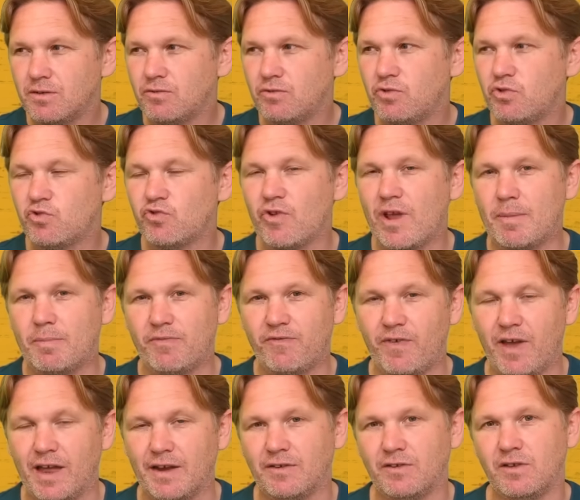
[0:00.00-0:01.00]

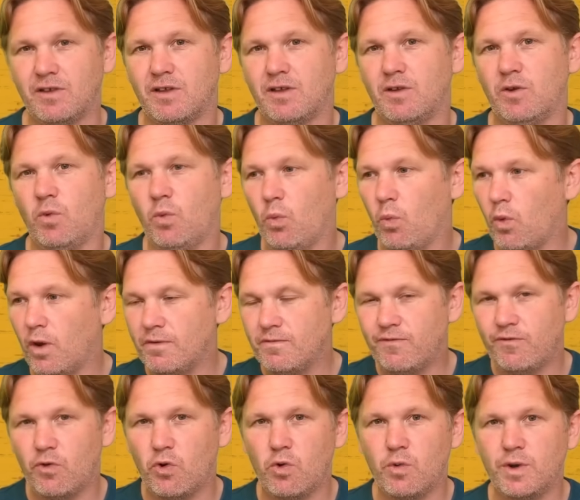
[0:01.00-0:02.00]
drip-fed one
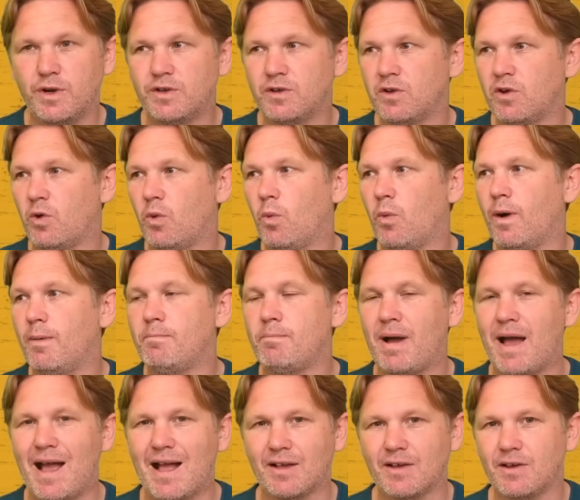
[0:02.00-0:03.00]
forward, one
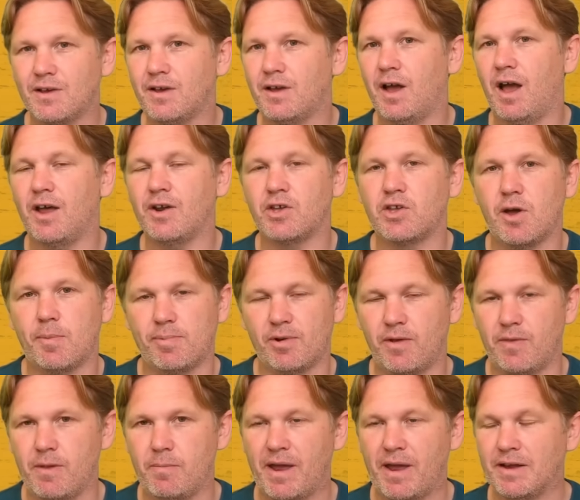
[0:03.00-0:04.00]
back and a couple
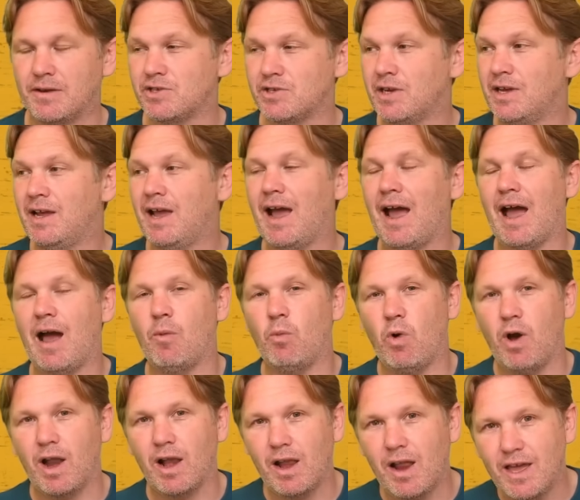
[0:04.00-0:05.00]
on the bench. And
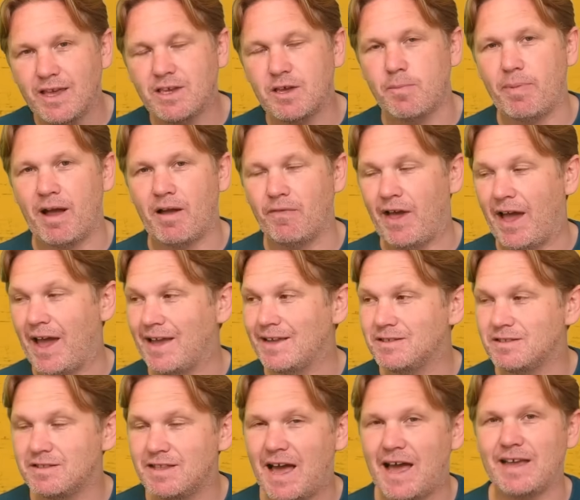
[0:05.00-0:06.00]
what I like about that
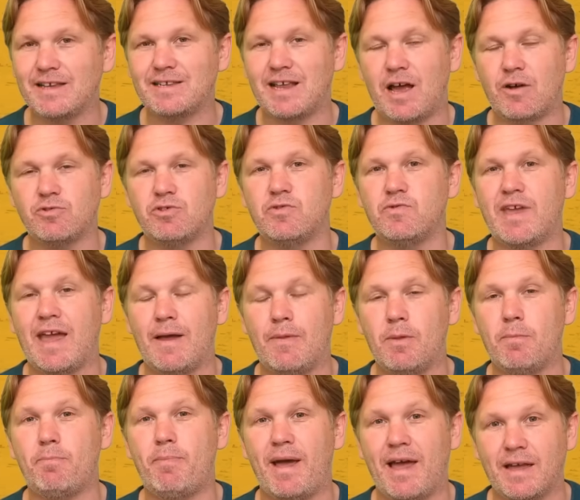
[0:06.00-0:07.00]
is how you get the
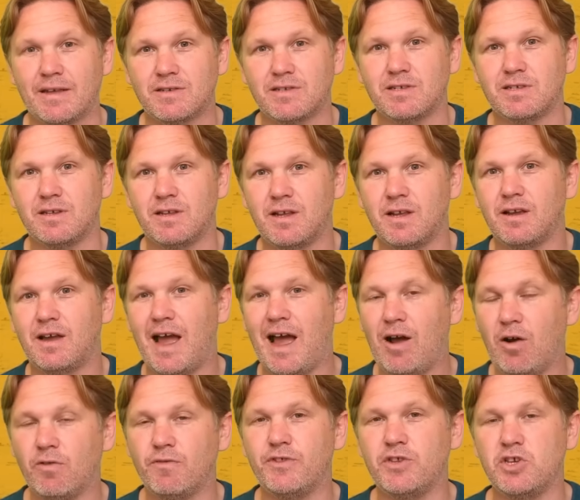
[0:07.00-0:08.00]
best
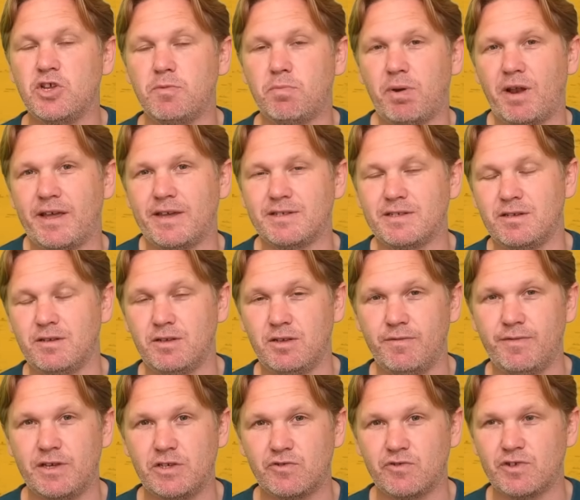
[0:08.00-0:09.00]
out of the new players that you've
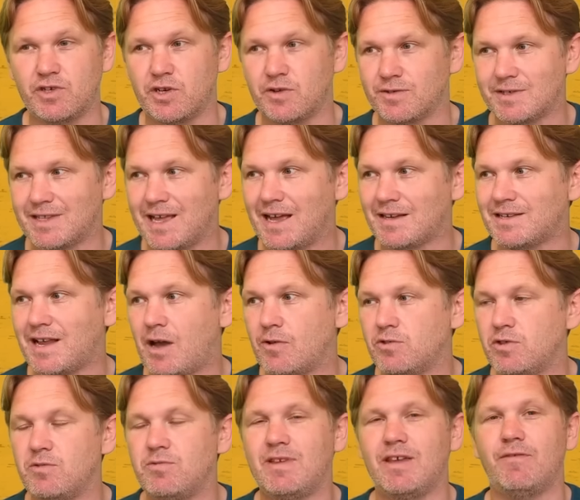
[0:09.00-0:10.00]
introduced. That's how
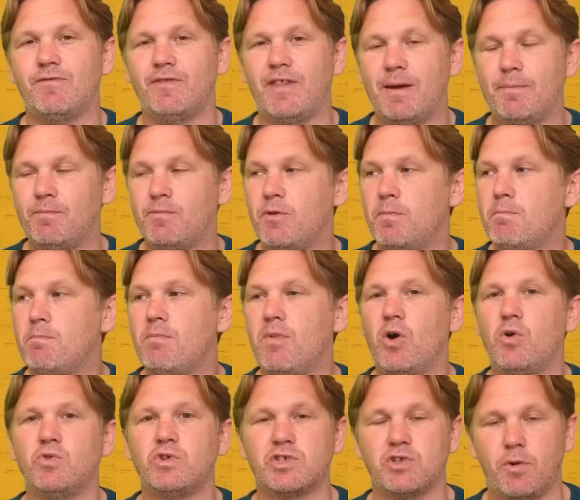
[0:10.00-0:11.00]
you give them the
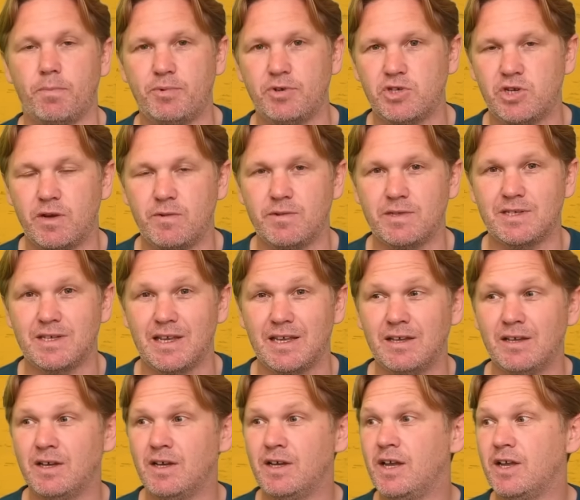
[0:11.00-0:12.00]
most opportunity
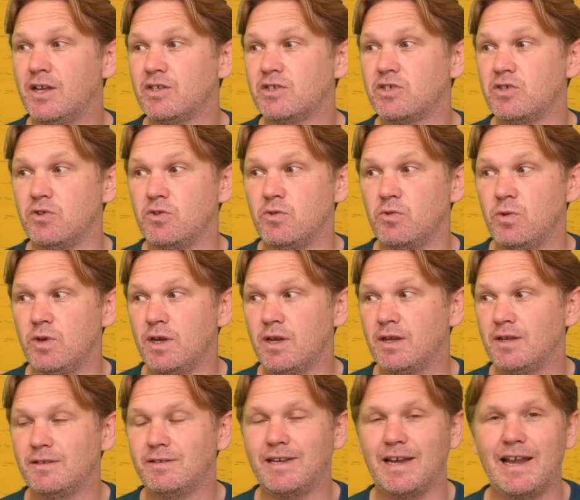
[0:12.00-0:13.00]
to
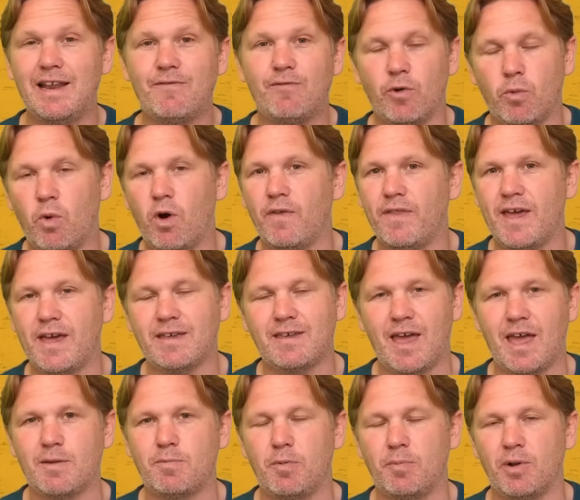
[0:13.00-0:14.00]
deliver what they're
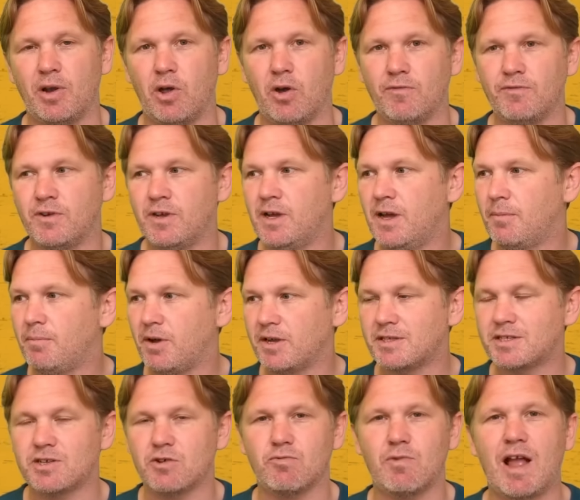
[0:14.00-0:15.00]
capable of by
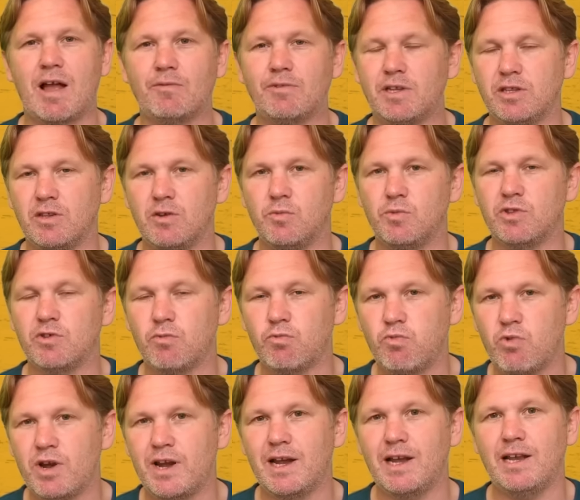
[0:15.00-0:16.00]
surrounding them with a
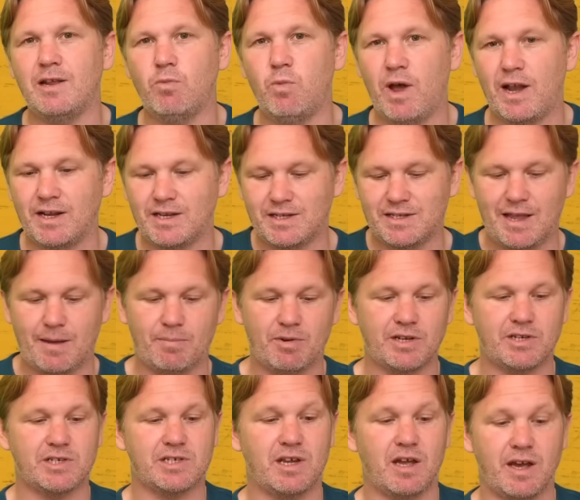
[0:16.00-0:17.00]
really
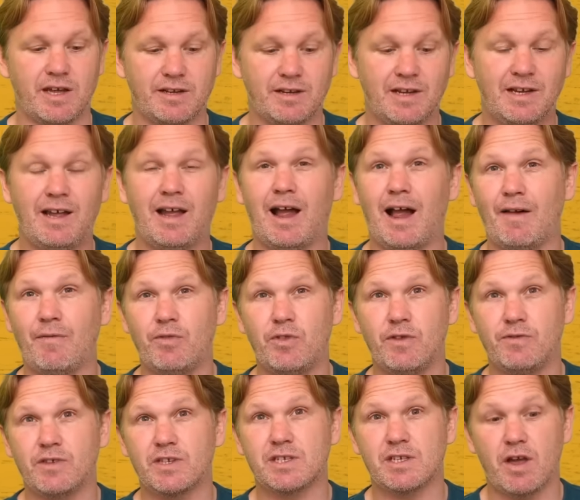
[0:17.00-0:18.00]
well-established side. And
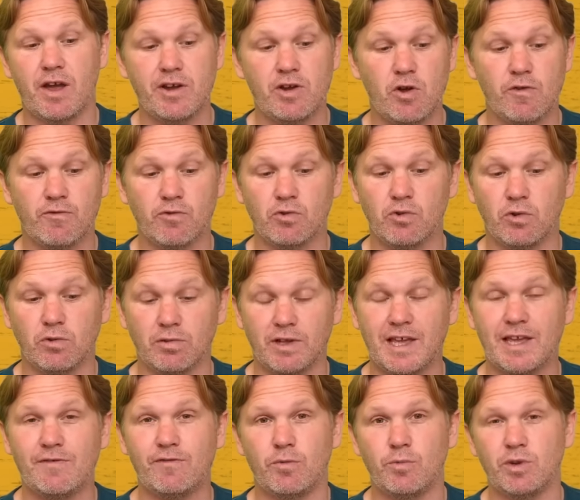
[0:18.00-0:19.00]
the side overall,
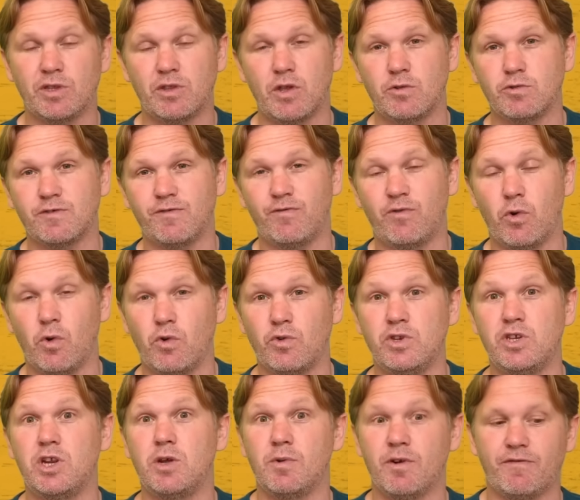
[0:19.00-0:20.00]
even with those four
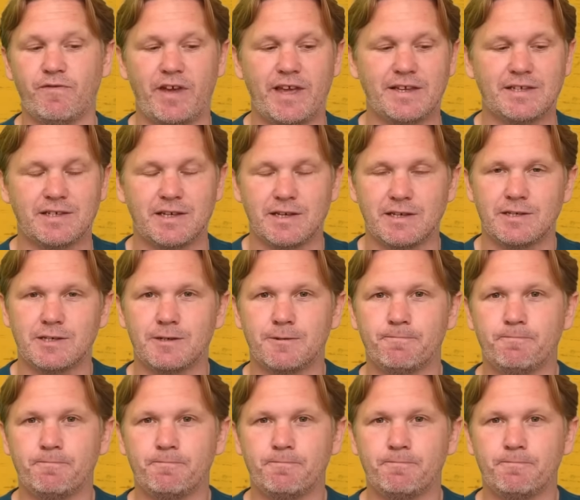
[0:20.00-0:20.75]
newer faces,